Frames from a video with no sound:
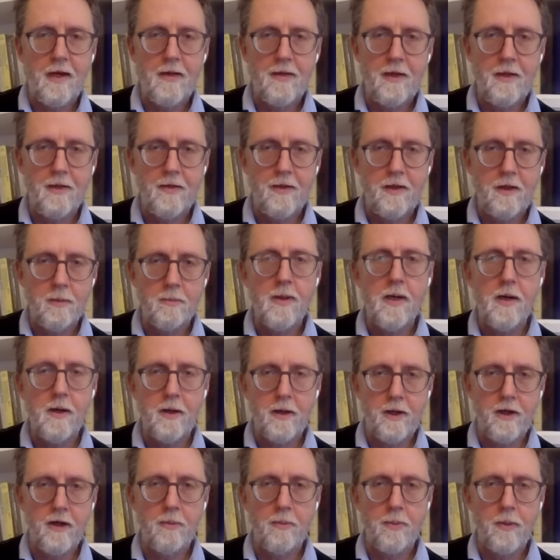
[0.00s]
is, I think, the
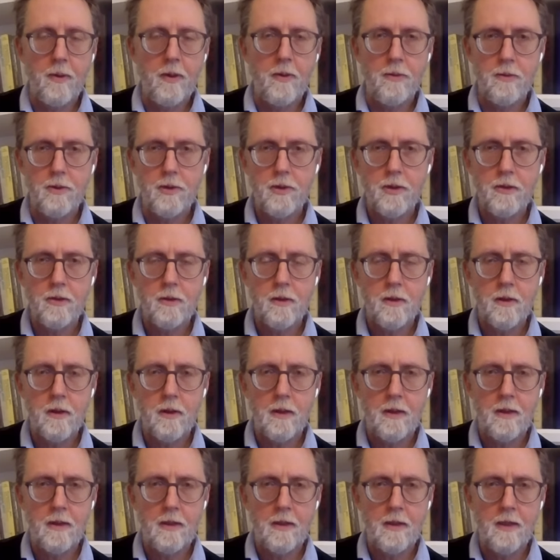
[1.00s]
American approach,
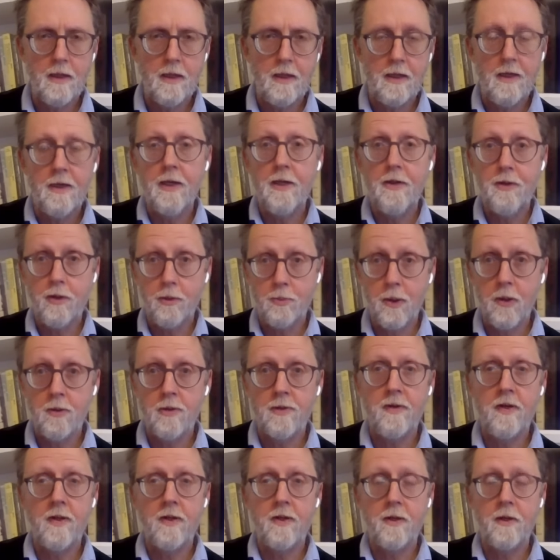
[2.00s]
uh, and indeed the
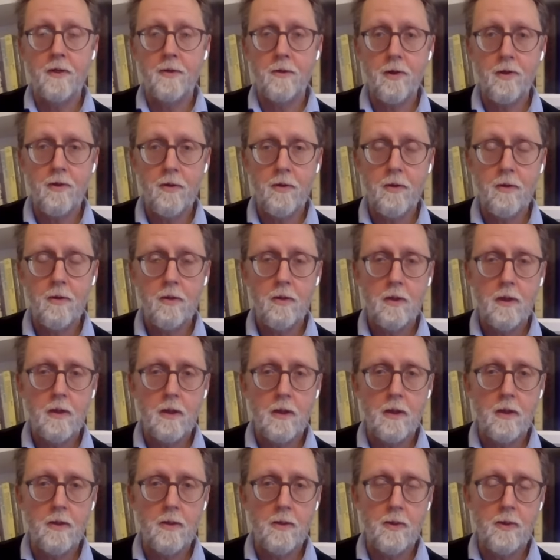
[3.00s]
approach of other countries,
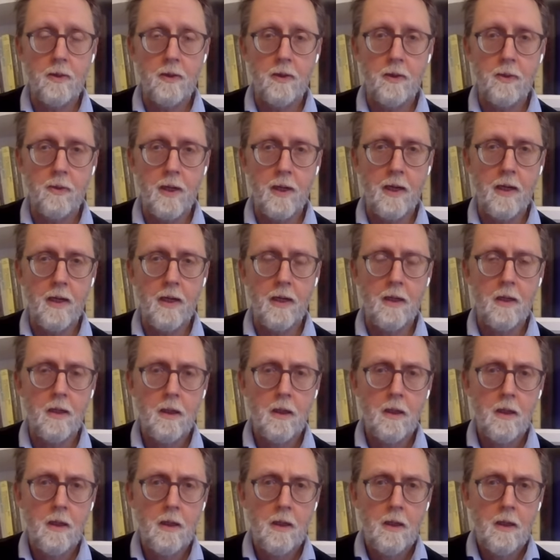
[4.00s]
including the UK.
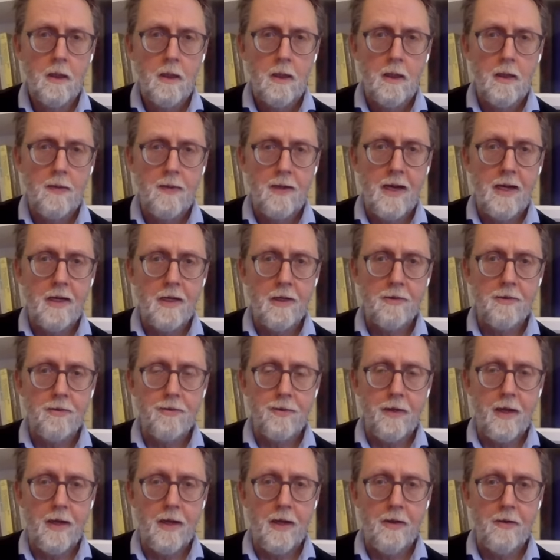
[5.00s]
And that
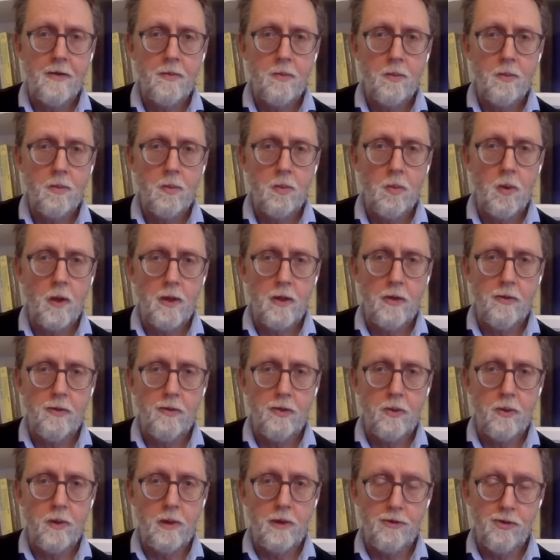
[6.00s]
is that what you
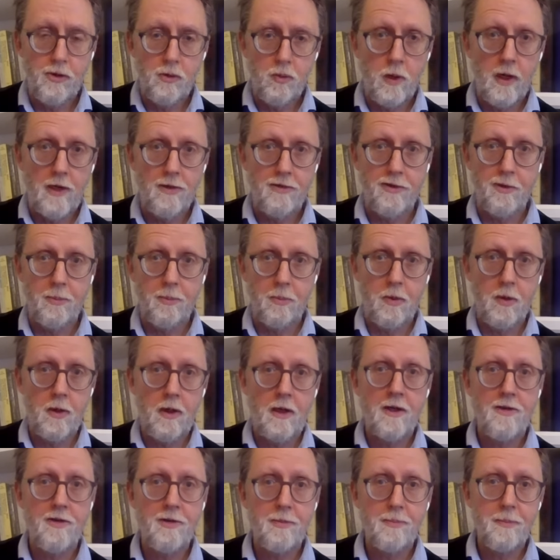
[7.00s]
do is you raise the
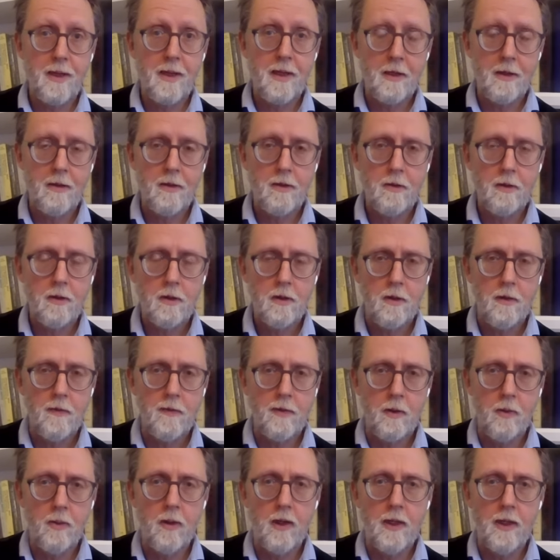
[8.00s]
prospect
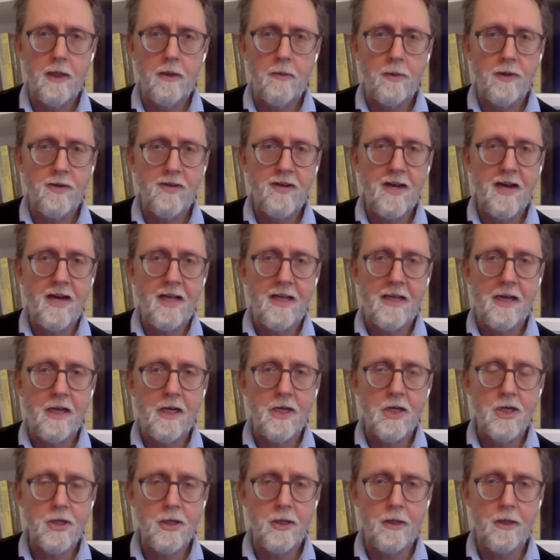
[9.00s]
of Iranian
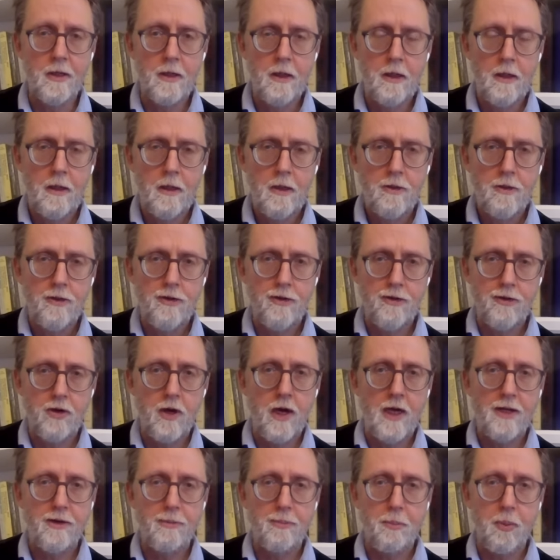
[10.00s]
retaliation to
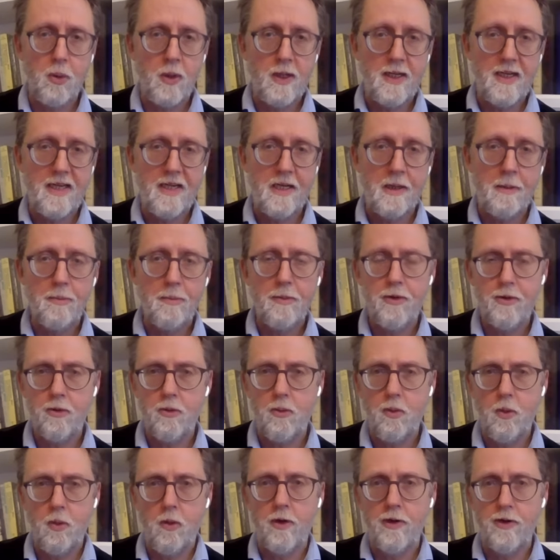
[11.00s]
try to preempt
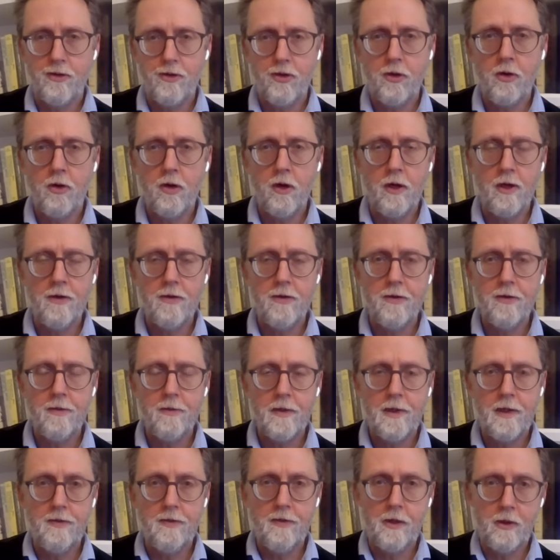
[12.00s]
or deter it.
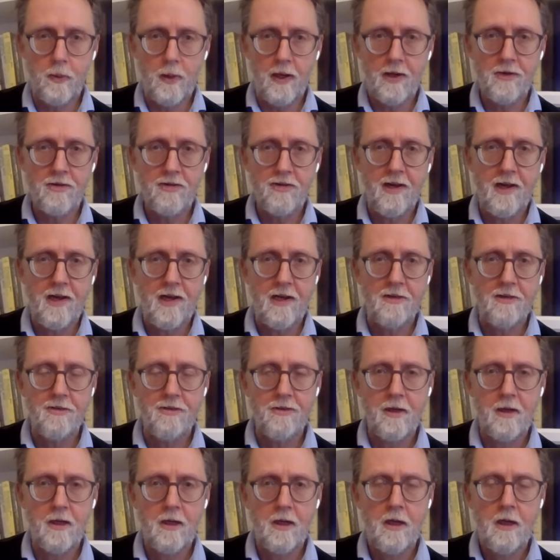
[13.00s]
In the U.S.
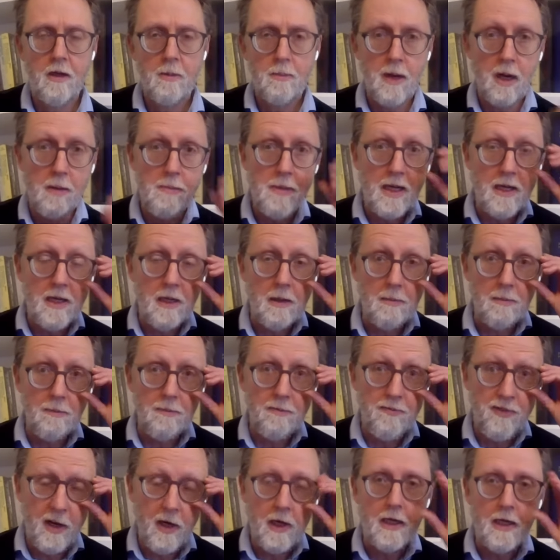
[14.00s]
case, by
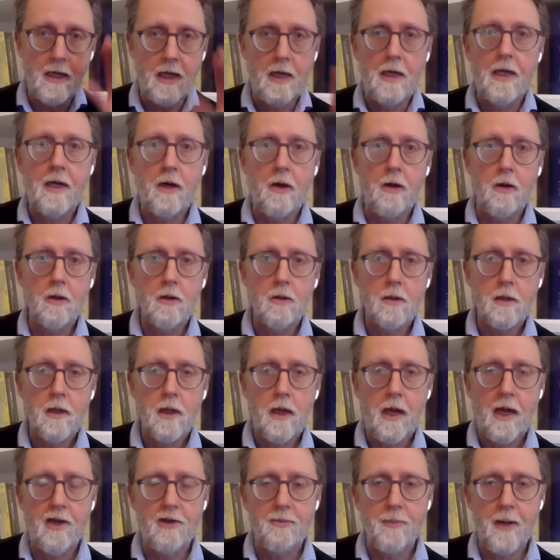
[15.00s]
making very clear,
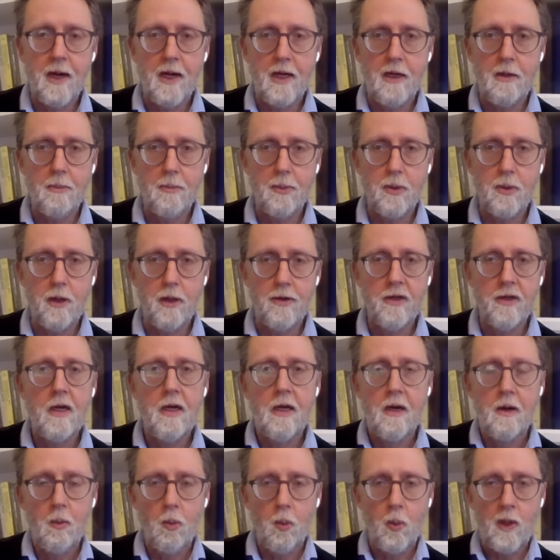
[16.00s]
as Biden put,
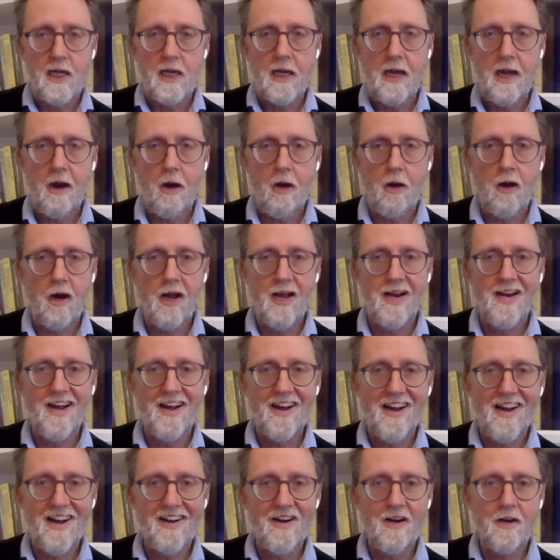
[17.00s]
we are
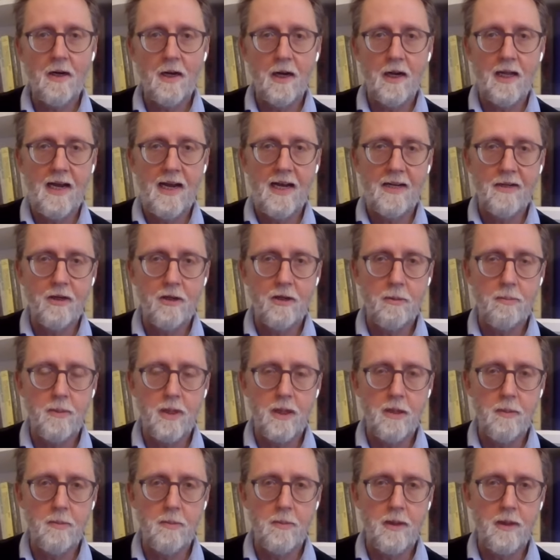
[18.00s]
an ironclad
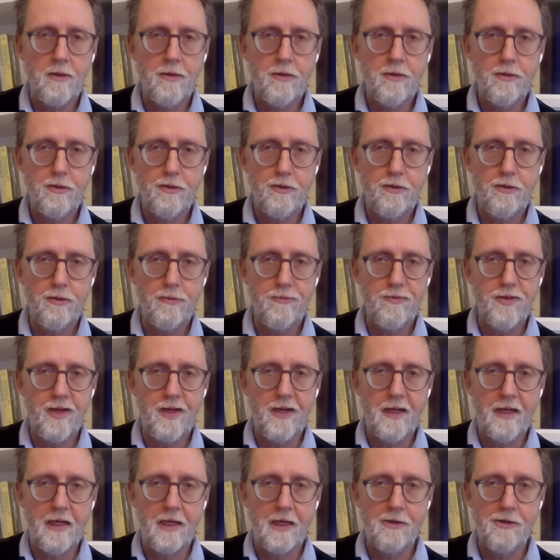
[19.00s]
commitment to
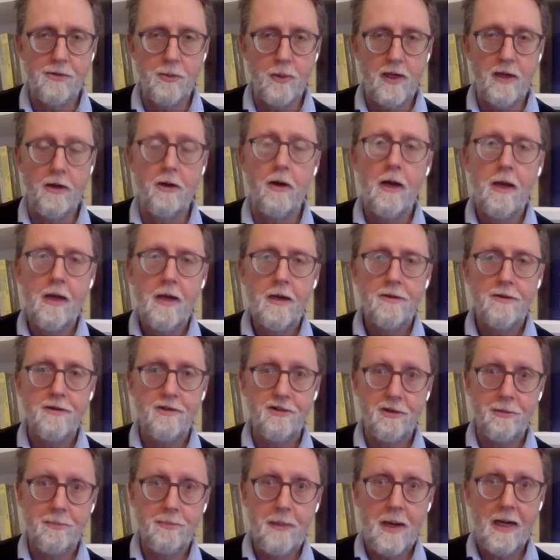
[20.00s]
defending Israel
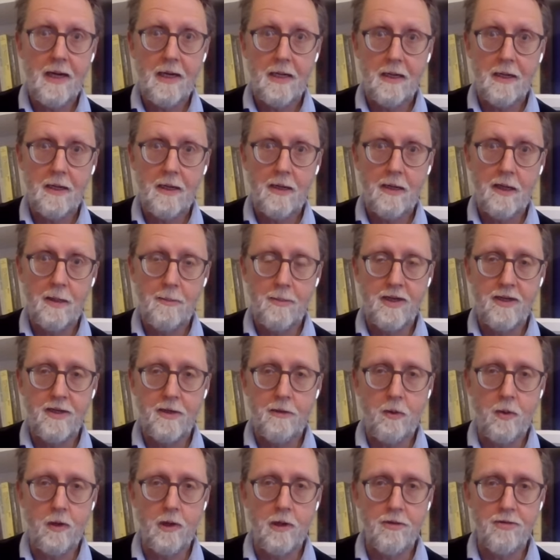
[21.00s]
despite
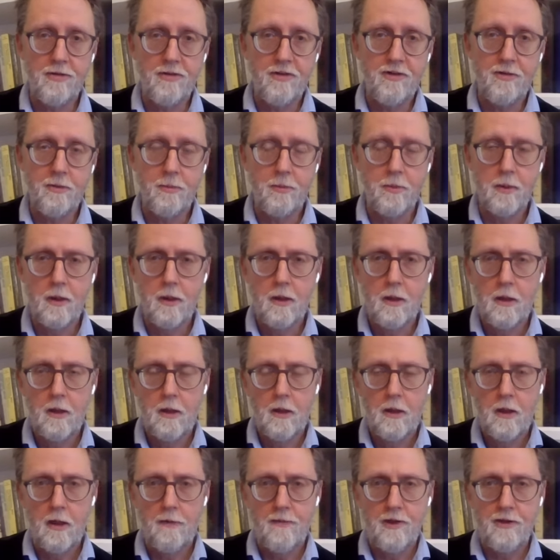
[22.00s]
limited criticism
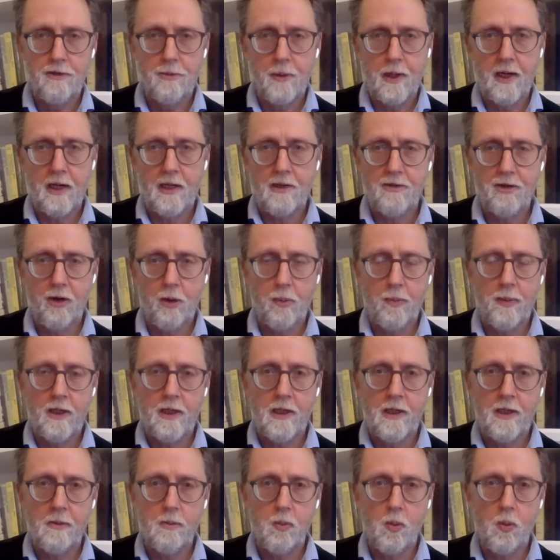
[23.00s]
of Israelis'
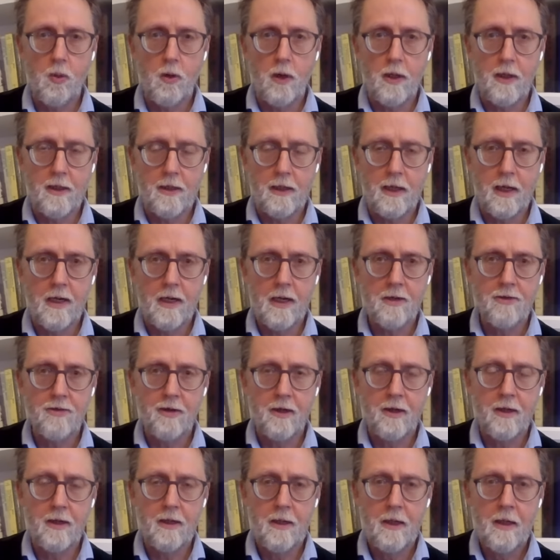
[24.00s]
open ended war in
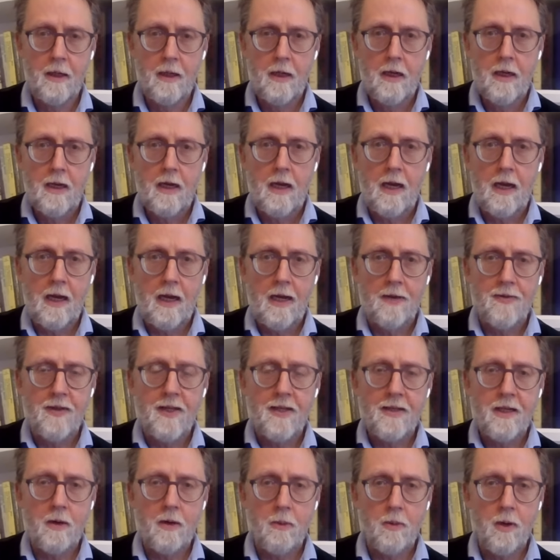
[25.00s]
Gaza. And I
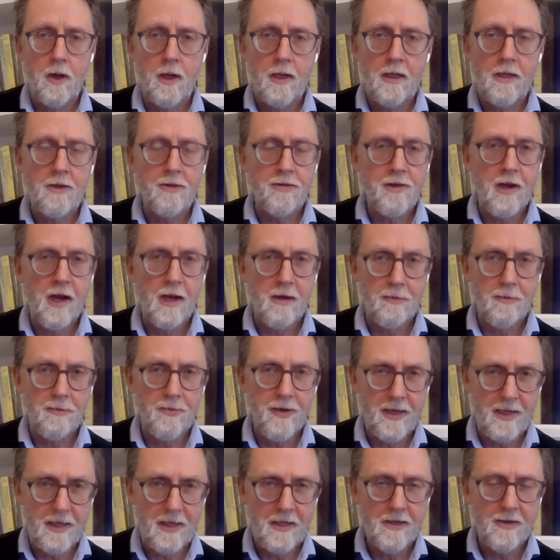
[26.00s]
think the Iranians kind
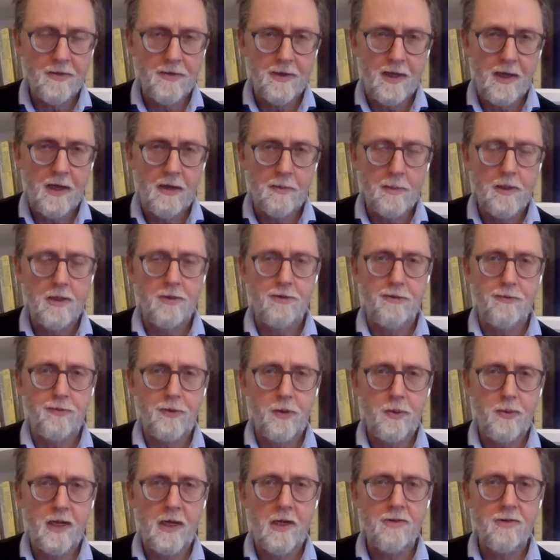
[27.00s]
of fed into that because a
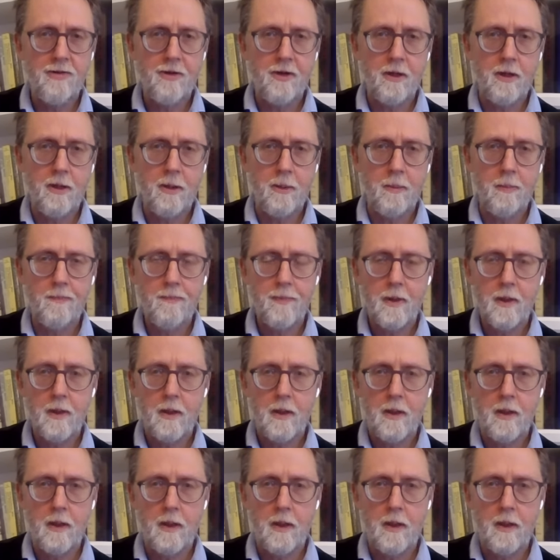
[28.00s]
few days ago,